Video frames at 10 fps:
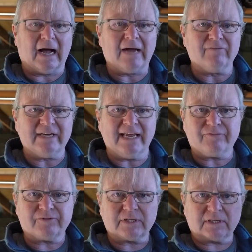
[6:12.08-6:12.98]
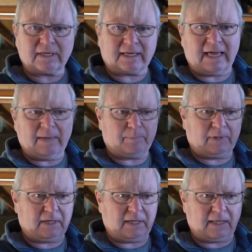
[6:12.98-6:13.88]
I've left the
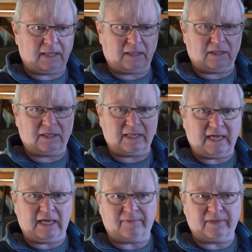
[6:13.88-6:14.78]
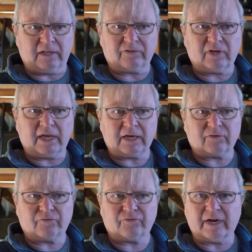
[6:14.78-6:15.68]
camper there. They'll
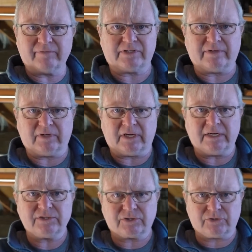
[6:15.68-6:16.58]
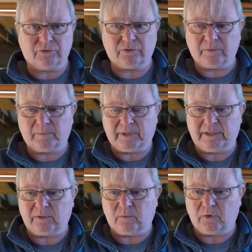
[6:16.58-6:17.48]
take 5 to 7 days to
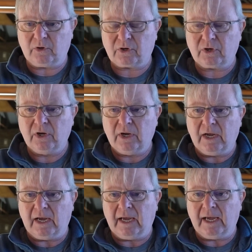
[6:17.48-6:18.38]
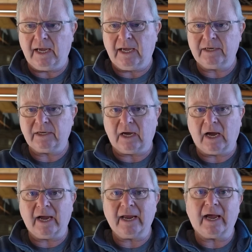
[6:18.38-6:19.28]
complete the work. And
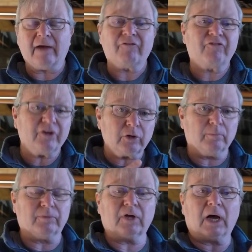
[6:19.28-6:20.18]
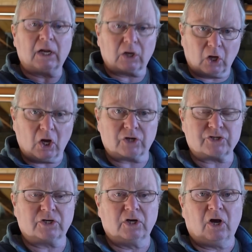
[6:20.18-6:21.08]
I filmed a
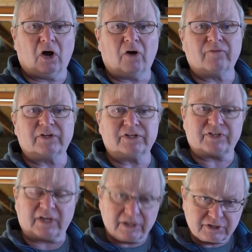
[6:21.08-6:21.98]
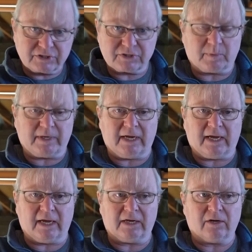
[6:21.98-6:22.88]
lot of the discussions we
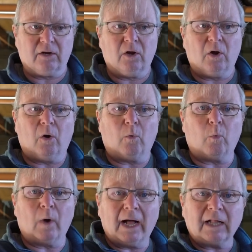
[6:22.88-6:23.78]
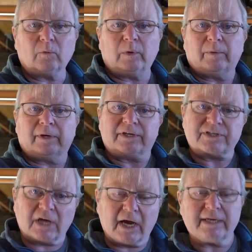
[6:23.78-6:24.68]
had while we were
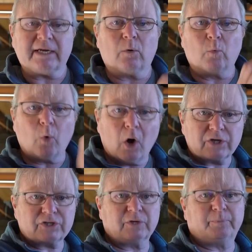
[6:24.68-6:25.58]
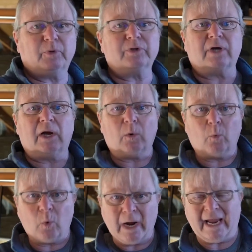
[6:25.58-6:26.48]
deciding what to put
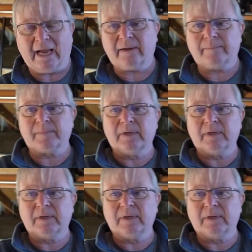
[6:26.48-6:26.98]
where.